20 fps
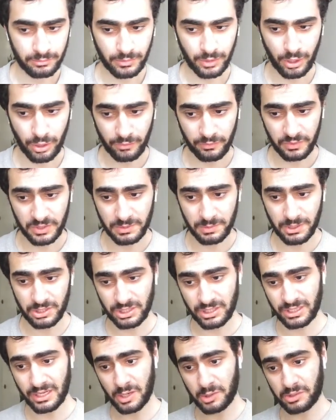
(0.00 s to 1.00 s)
of
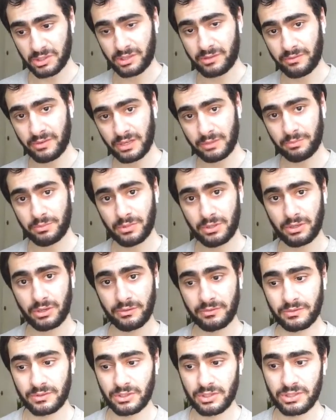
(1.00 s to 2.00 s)
especially character
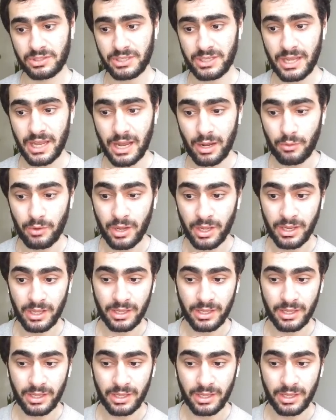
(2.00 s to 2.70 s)
development, to see how